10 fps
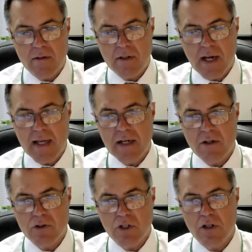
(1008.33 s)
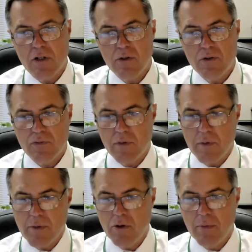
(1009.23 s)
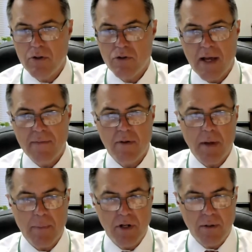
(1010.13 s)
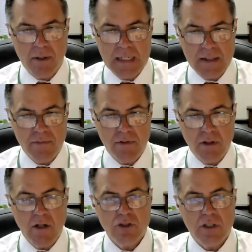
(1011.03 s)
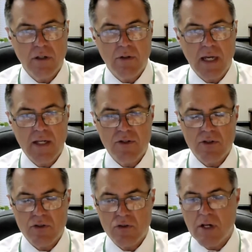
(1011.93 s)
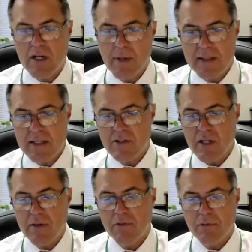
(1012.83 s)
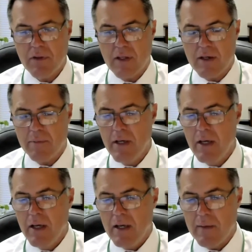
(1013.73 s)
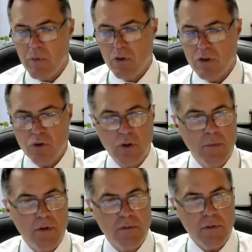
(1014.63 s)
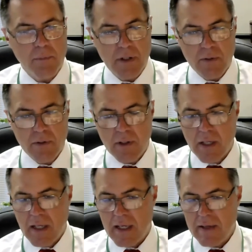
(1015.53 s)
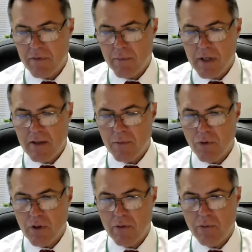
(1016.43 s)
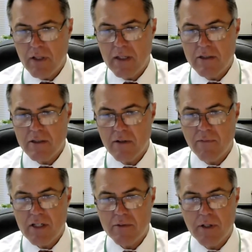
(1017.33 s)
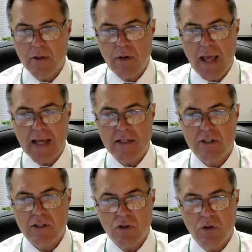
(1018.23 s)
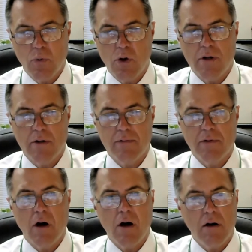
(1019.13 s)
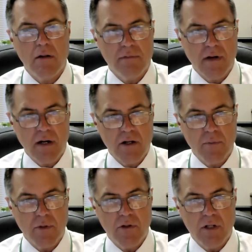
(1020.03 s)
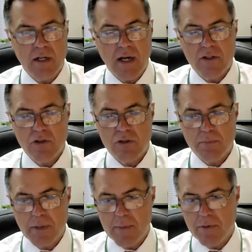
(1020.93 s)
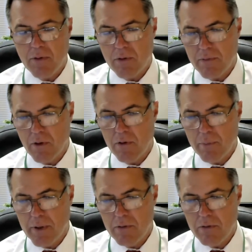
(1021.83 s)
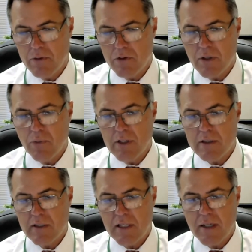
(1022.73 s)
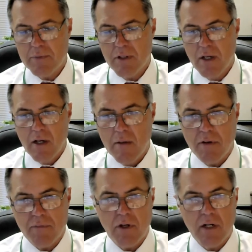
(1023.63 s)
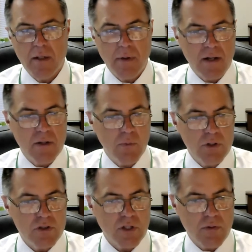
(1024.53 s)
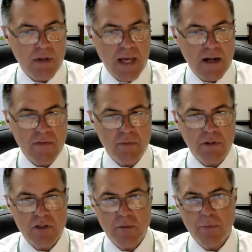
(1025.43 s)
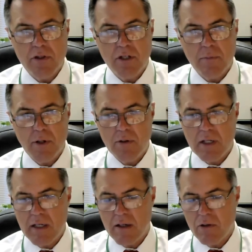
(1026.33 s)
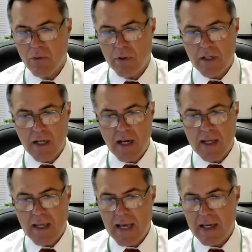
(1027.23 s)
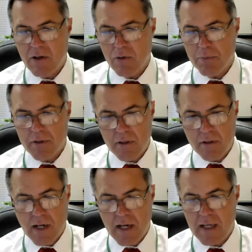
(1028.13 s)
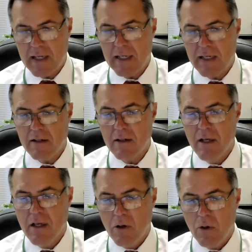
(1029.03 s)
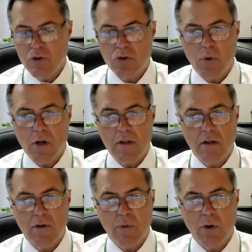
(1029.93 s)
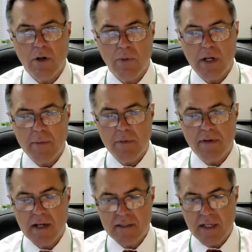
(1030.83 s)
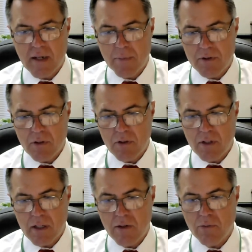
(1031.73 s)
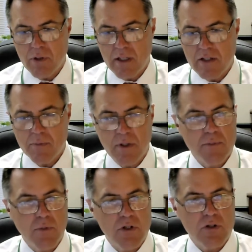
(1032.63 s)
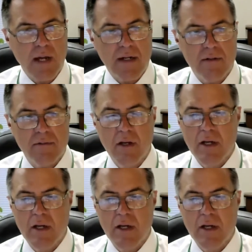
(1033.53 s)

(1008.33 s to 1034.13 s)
kayakers and canoes from the motorboat traffic by putting it in at different launching locations and trying to make that safer for them and more enjoyable for both. And for me, the marina really is an investment in access to the water for all of our community, not just people or the boaters that rent slips, but for anybody that wants to go down and have a place to put their boat in, or rent a kayak, or put their kayak in, or just walk along the waterway. It provides that opportunity, and it really is much more attractive.